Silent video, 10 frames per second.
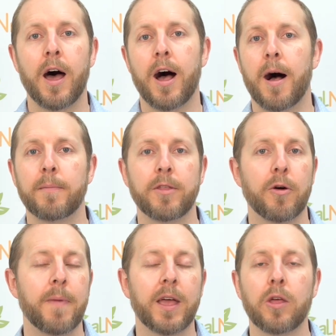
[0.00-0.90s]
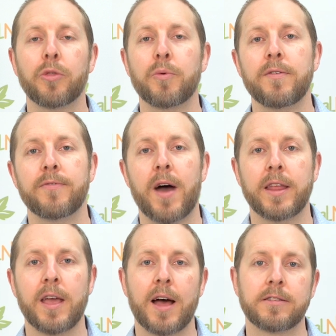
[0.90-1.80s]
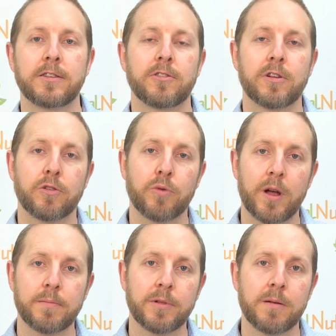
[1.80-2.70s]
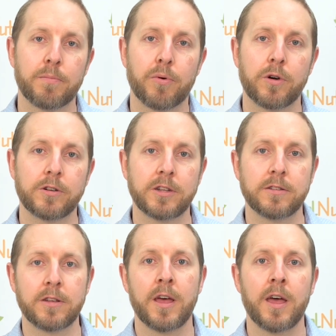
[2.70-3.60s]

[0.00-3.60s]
The omega-3 fatty acids are incredibly important.